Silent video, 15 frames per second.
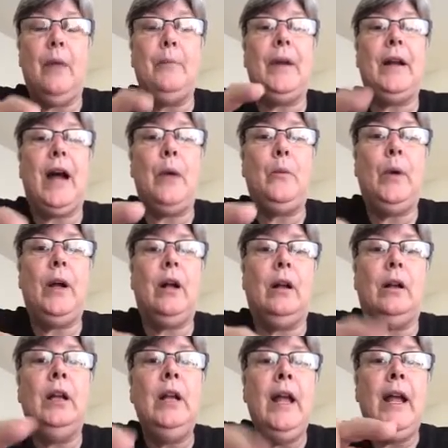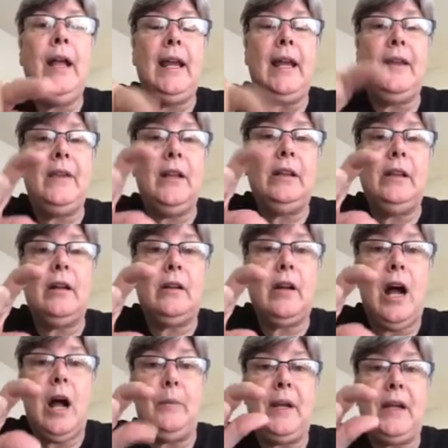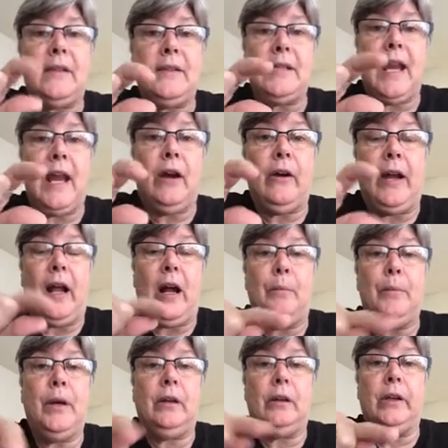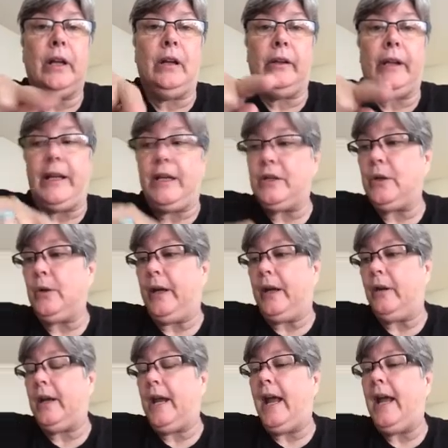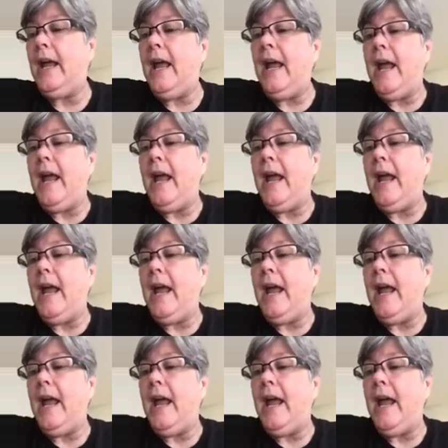But I will in the little comments area. I'll put a little link to it, okay?